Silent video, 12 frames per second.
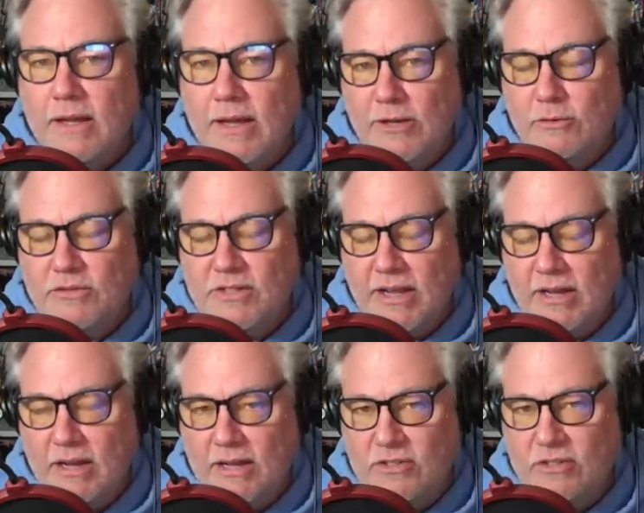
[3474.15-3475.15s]
interesting
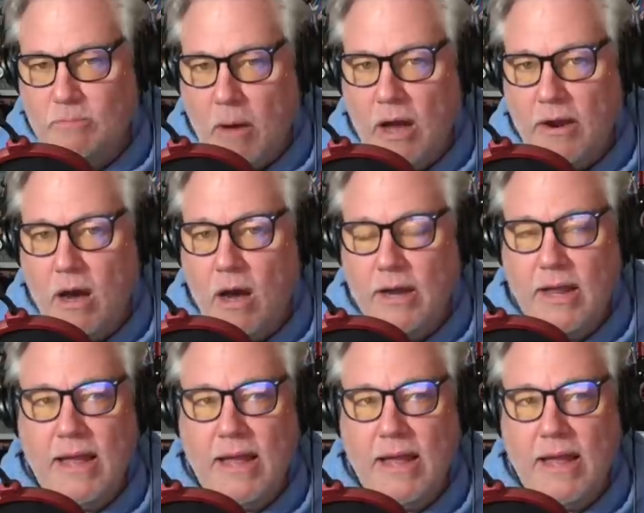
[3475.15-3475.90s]
and spot on,